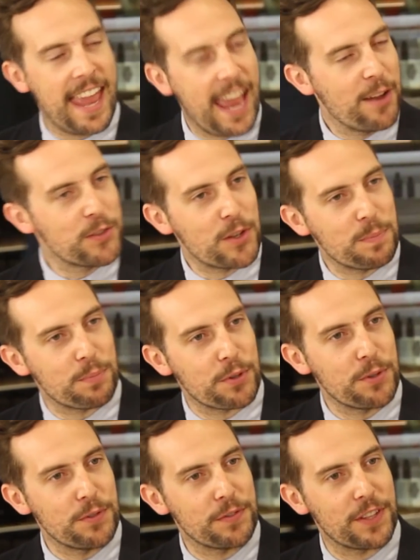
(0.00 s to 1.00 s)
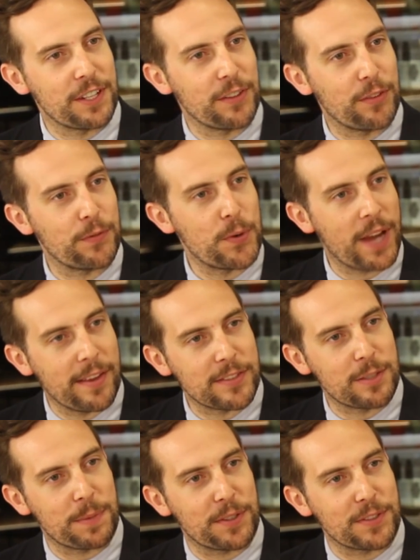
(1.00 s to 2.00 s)
How's it improved things for
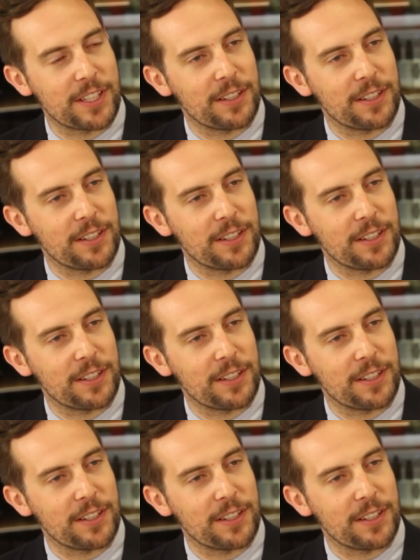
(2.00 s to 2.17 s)
customers?